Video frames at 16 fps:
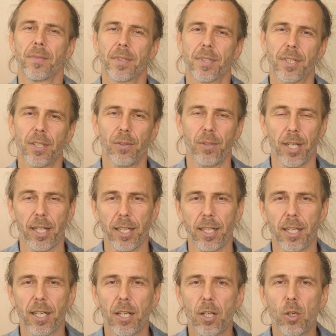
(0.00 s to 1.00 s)
So
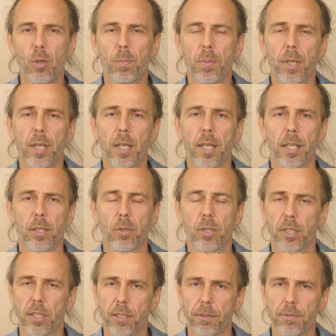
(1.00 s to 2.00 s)
I hope I
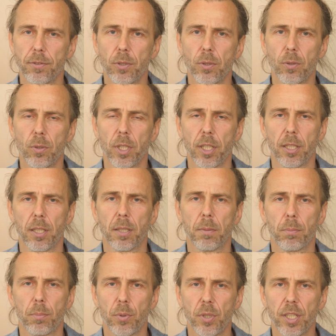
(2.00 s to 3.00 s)
could give you a
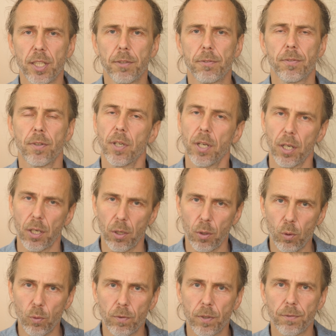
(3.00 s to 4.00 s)
brief
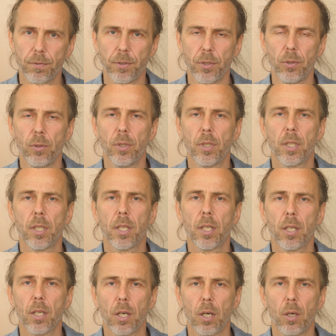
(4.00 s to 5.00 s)
overview
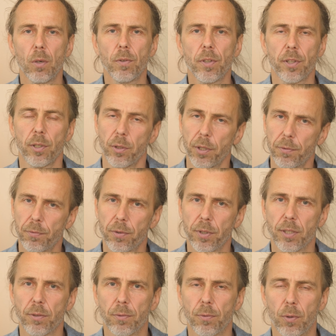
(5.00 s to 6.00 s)
over the
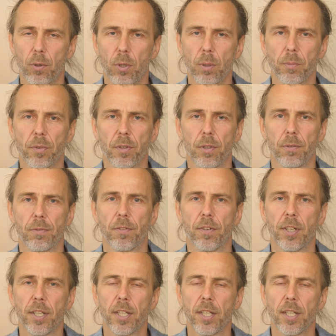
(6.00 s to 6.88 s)
different forms of